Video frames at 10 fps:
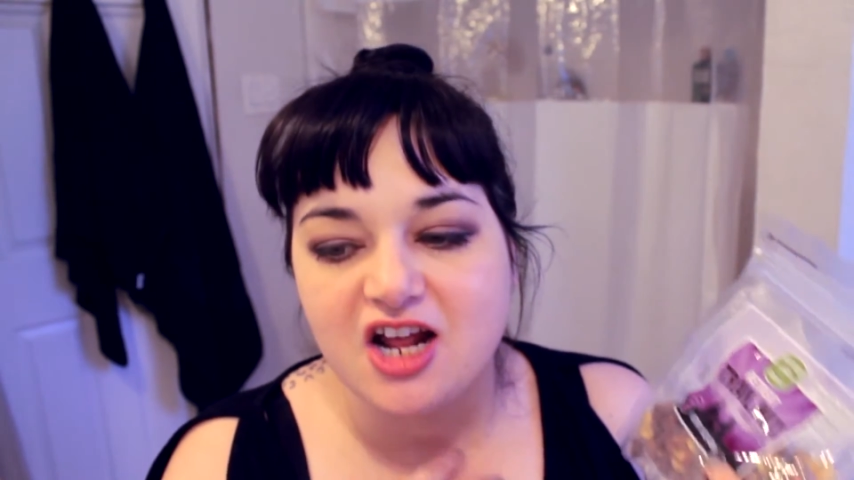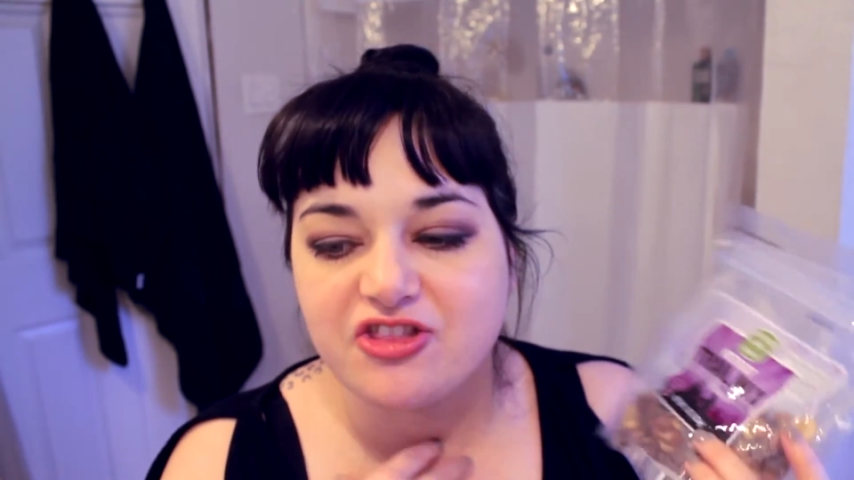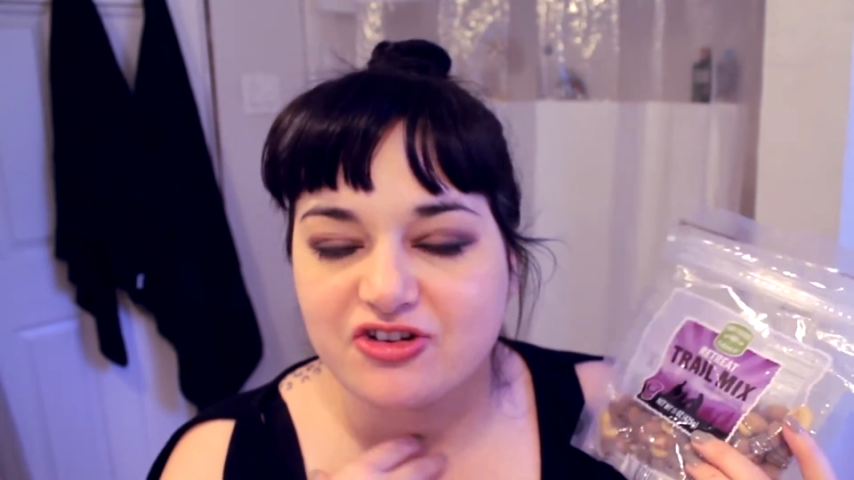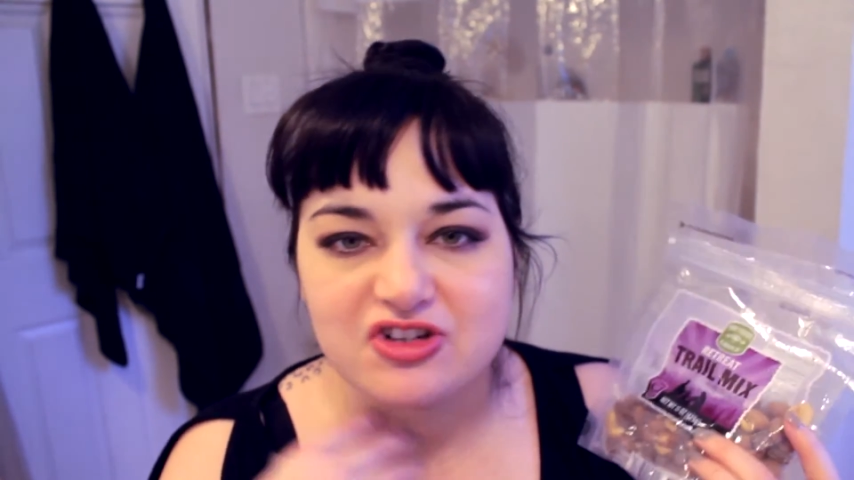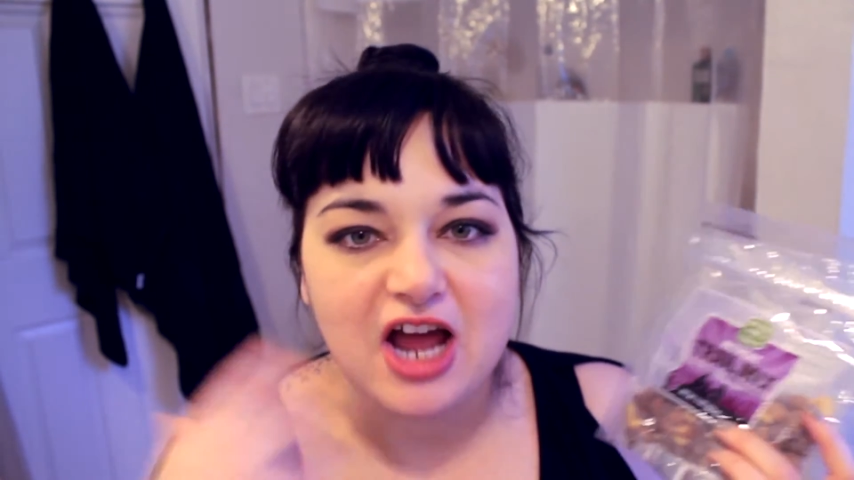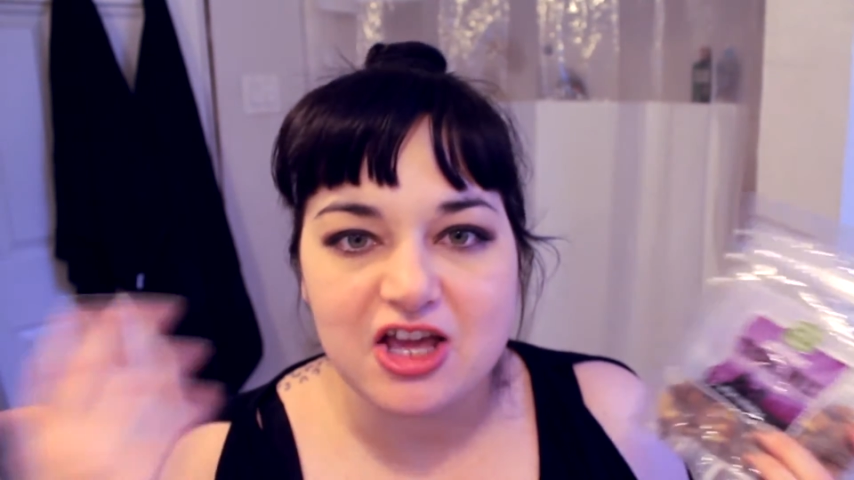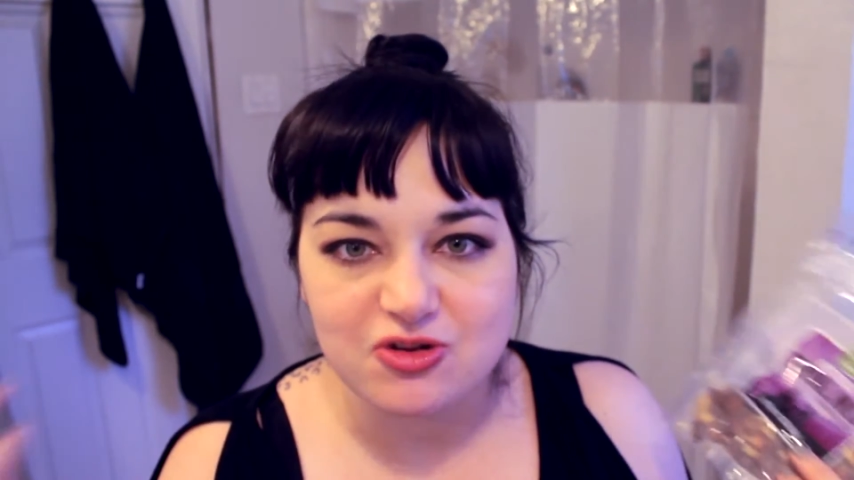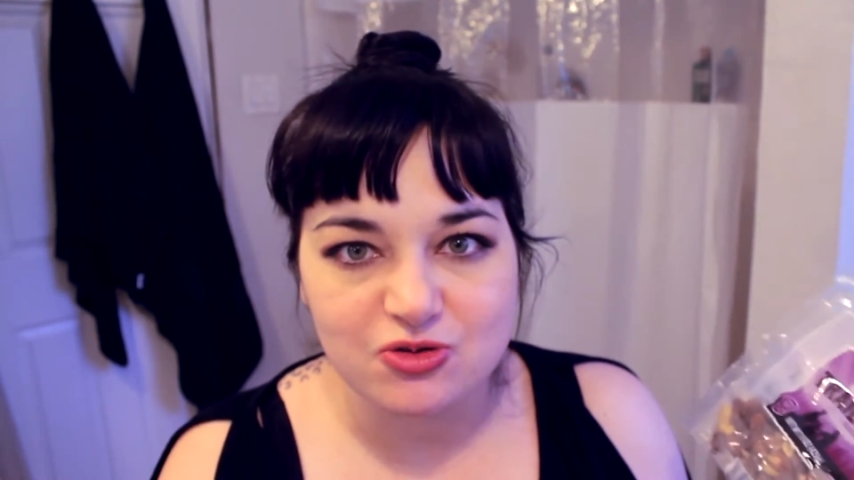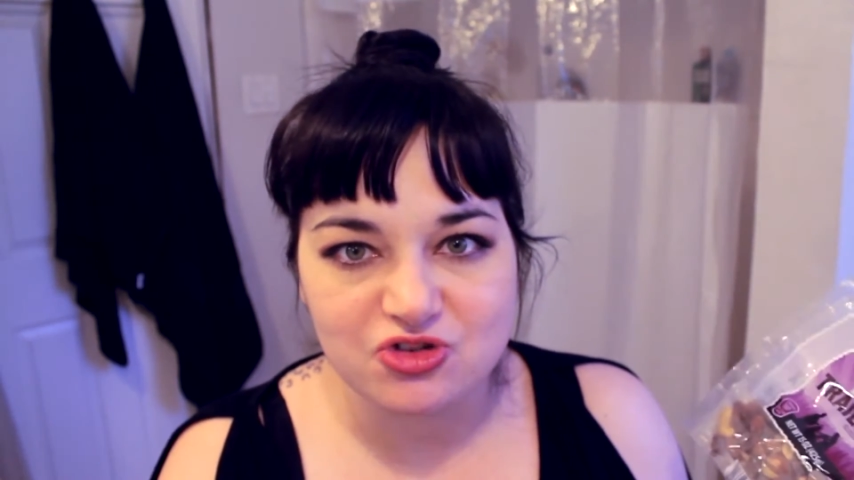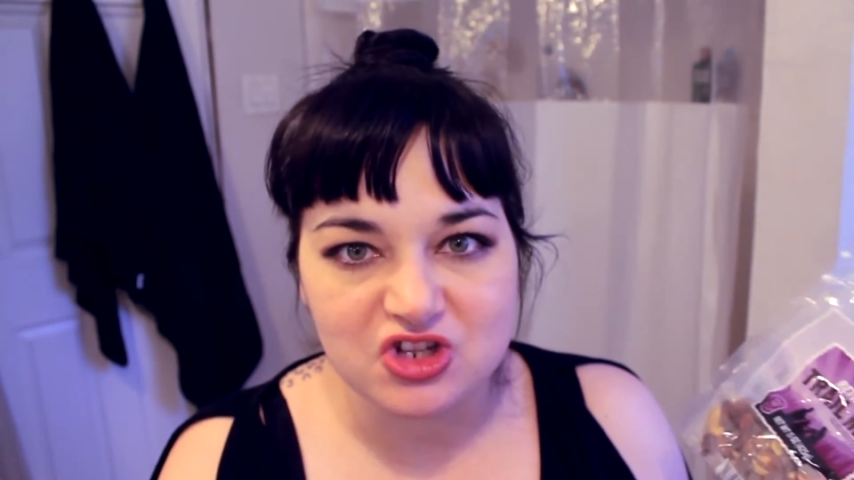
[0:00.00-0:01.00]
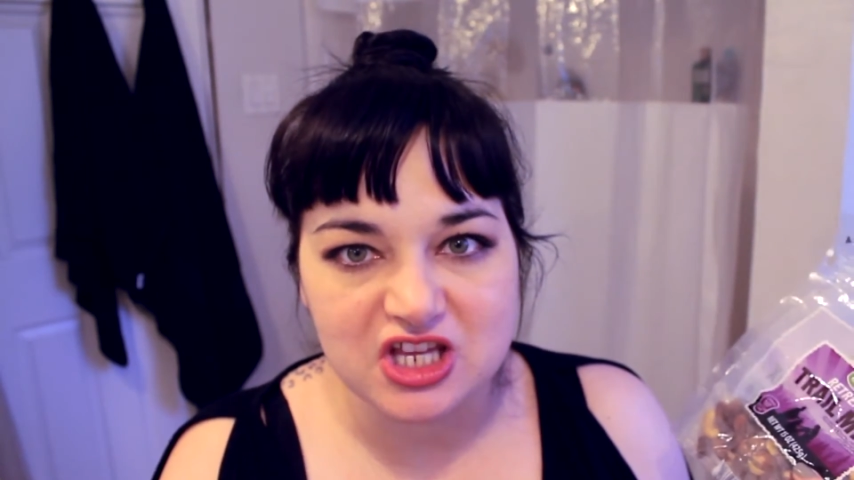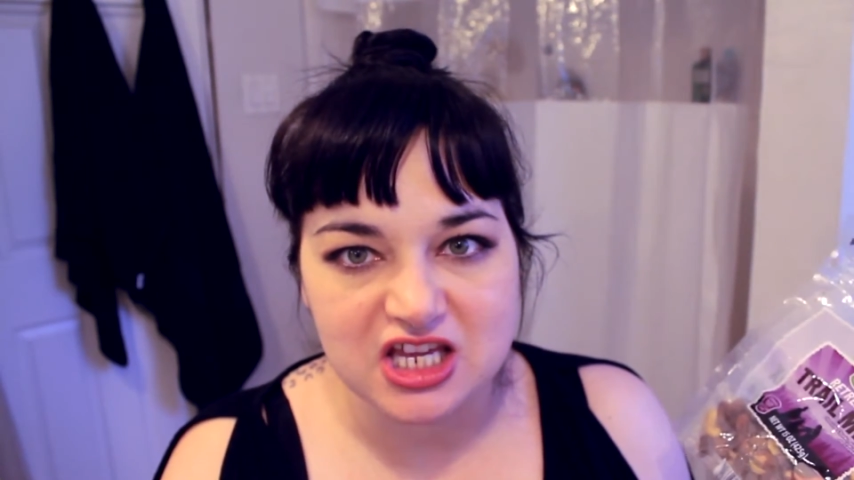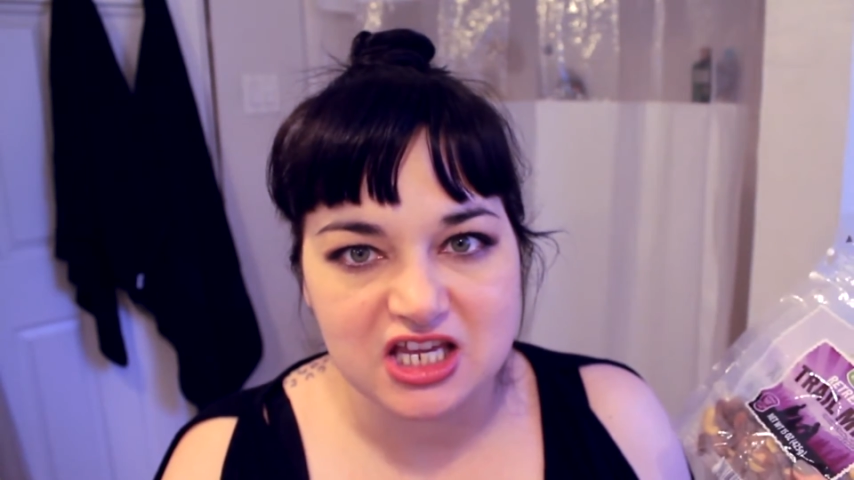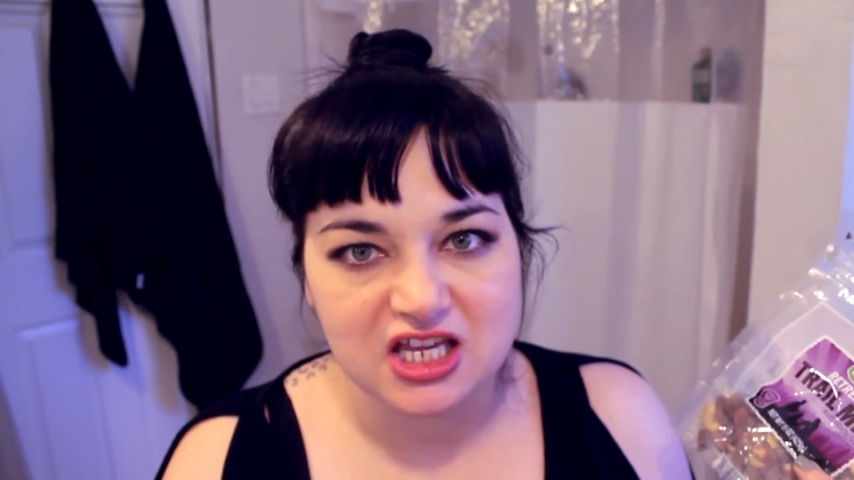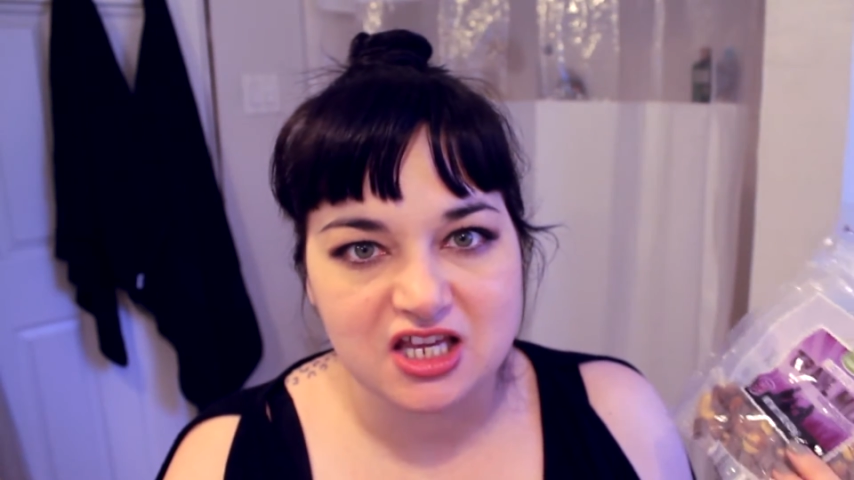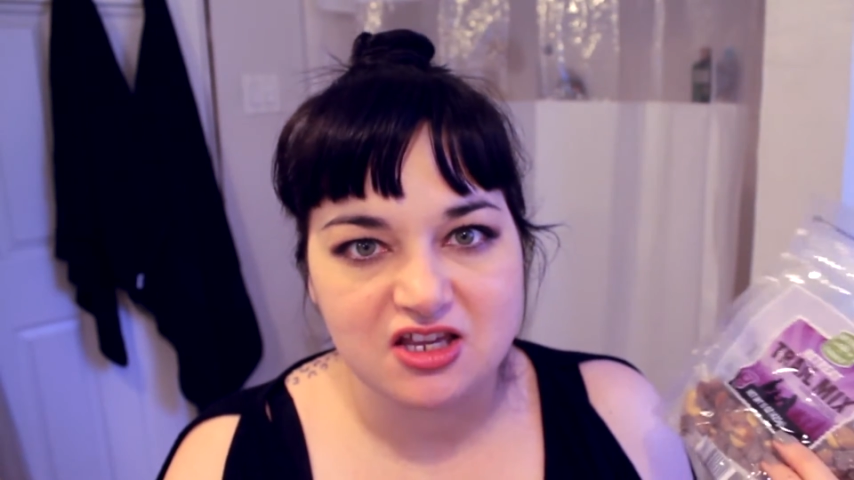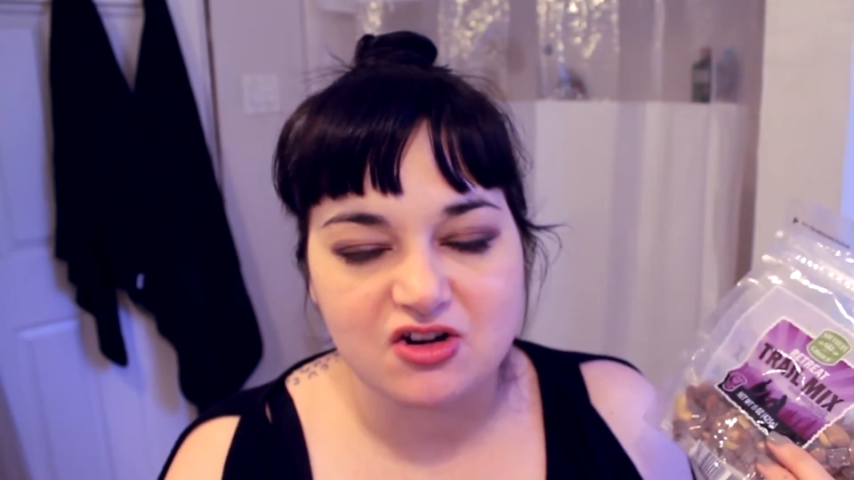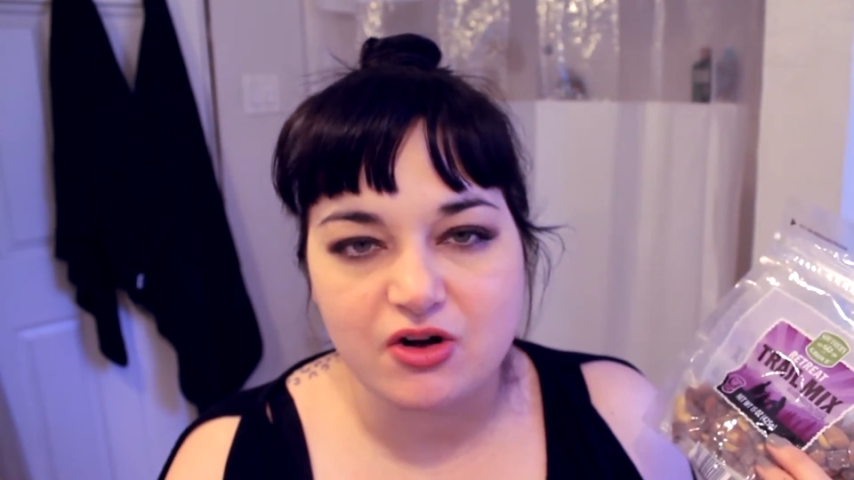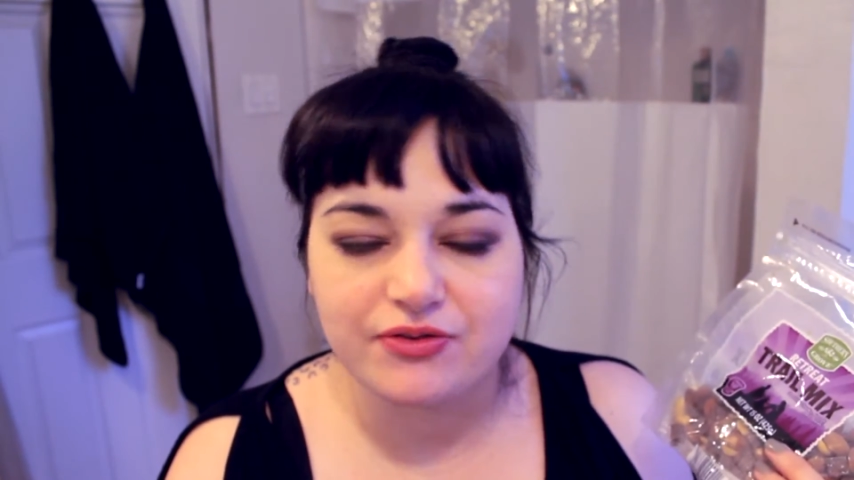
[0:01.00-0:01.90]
There's not usually, you know,